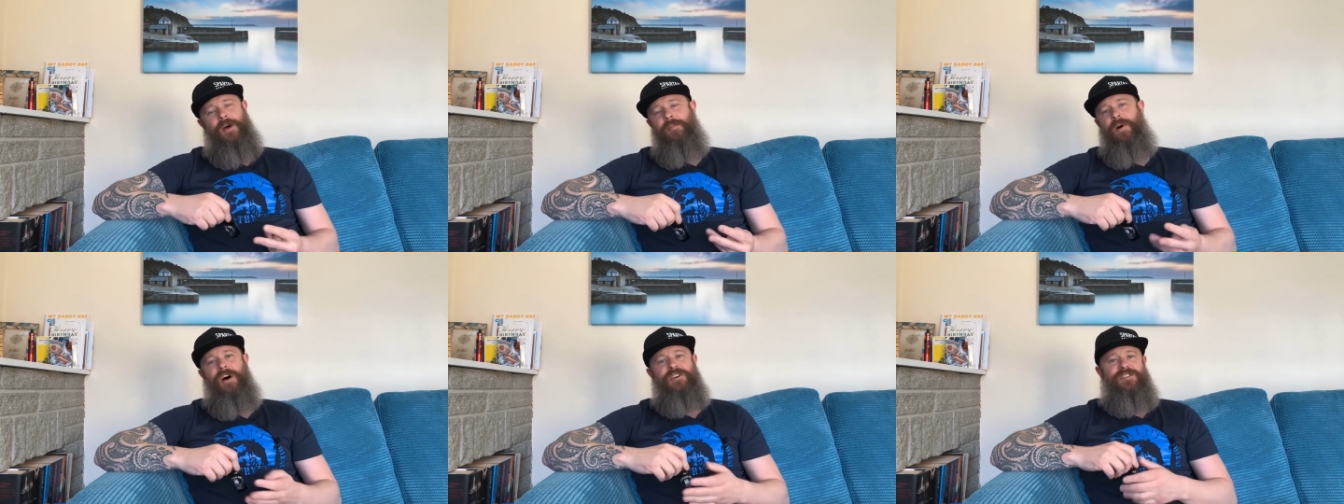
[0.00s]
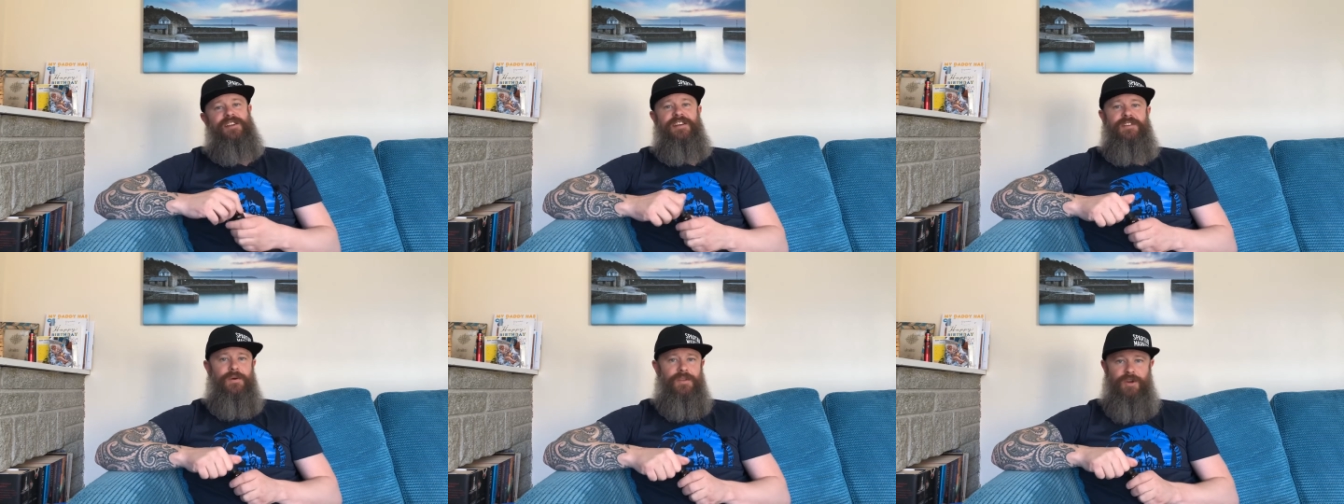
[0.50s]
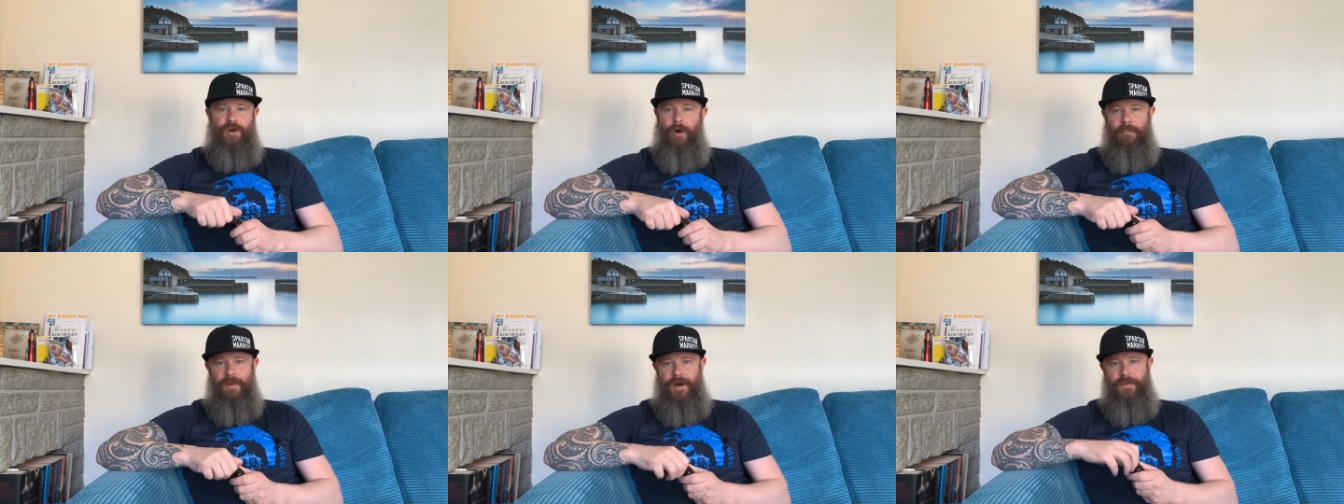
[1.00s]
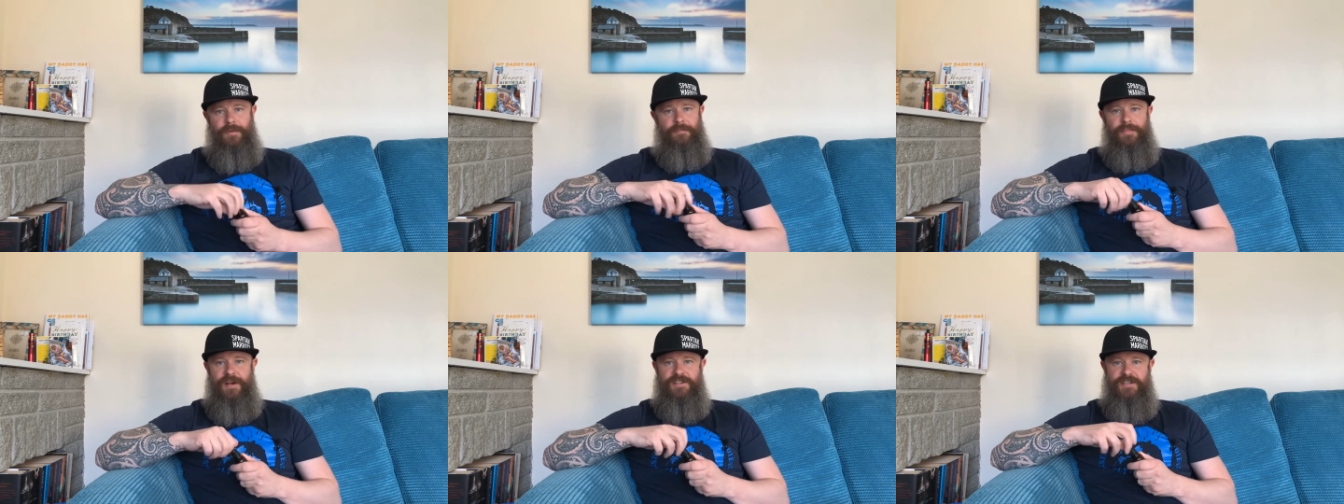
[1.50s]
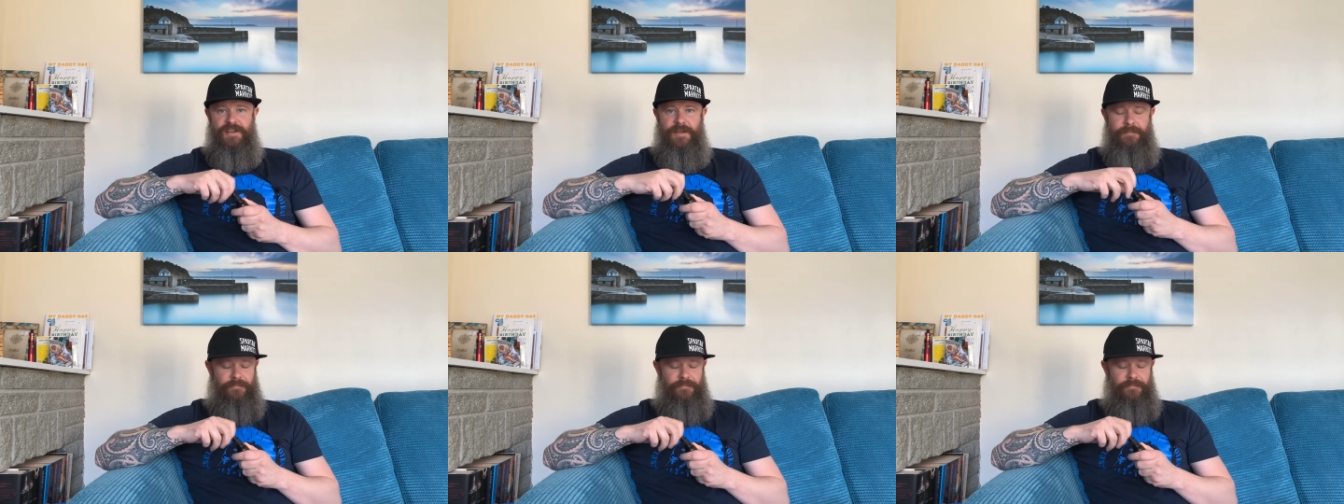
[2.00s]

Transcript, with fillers: personally doing the combo personally